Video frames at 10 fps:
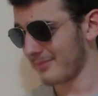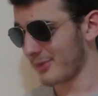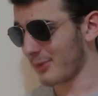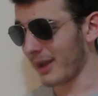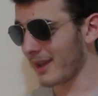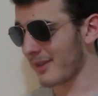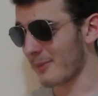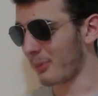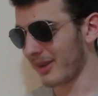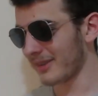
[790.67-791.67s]
Do I need to
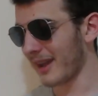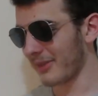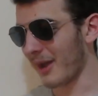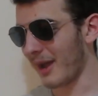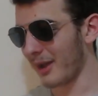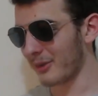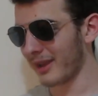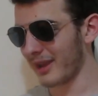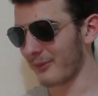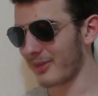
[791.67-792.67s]
point out the
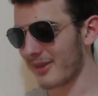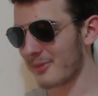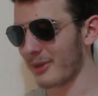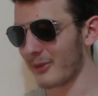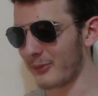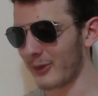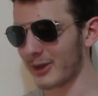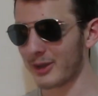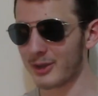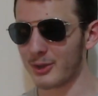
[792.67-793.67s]
irony of this
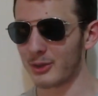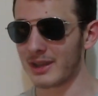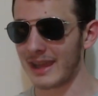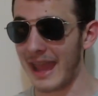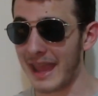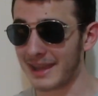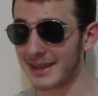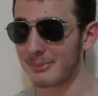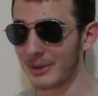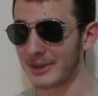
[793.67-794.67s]
motherfucker calling
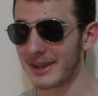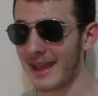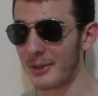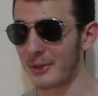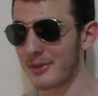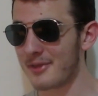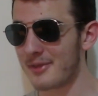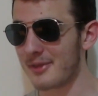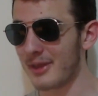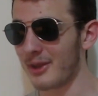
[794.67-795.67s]
anybody
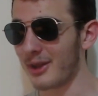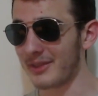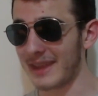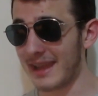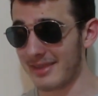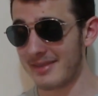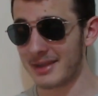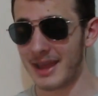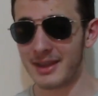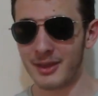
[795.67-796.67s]
else on the
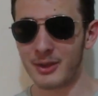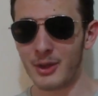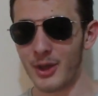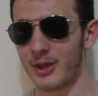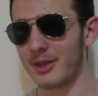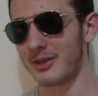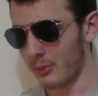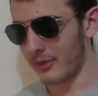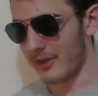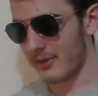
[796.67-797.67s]
internet a nerd
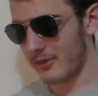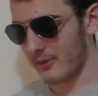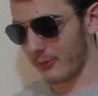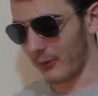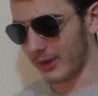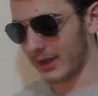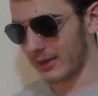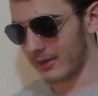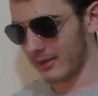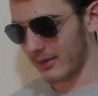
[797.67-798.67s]
with his
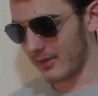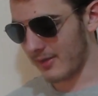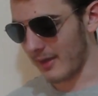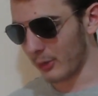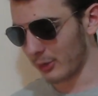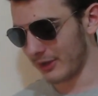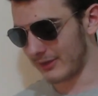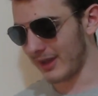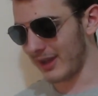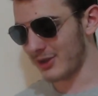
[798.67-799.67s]
fucking Zelda
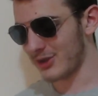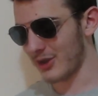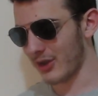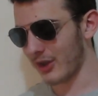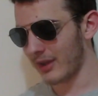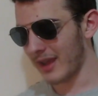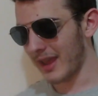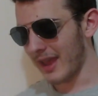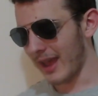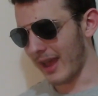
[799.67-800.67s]
t-shirt
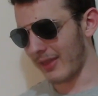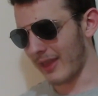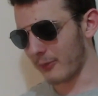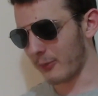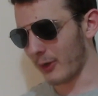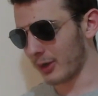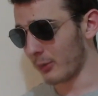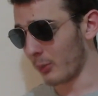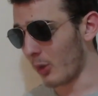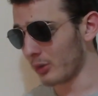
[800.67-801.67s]
and that
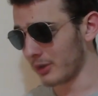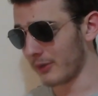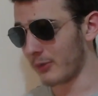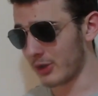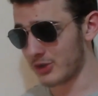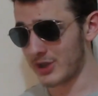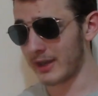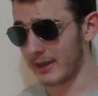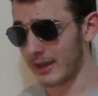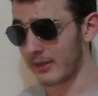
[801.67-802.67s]
fucking wall of
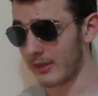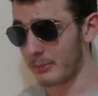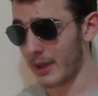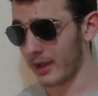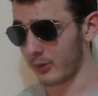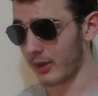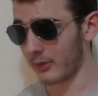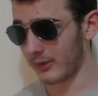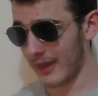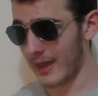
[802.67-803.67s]
virginity in the
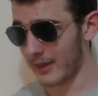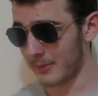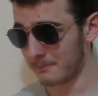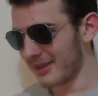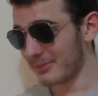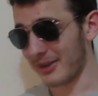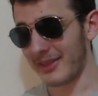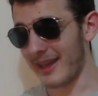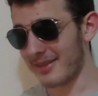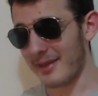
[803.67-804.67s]
background there? Bro,
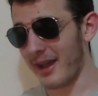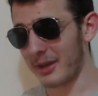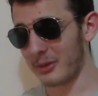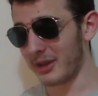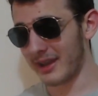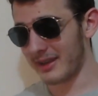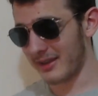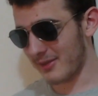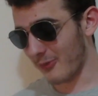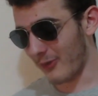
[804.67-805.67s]
that's irony at
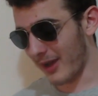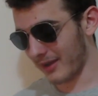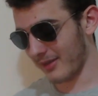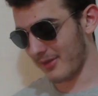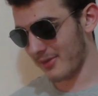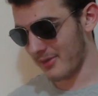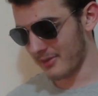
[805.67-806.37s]
its finest.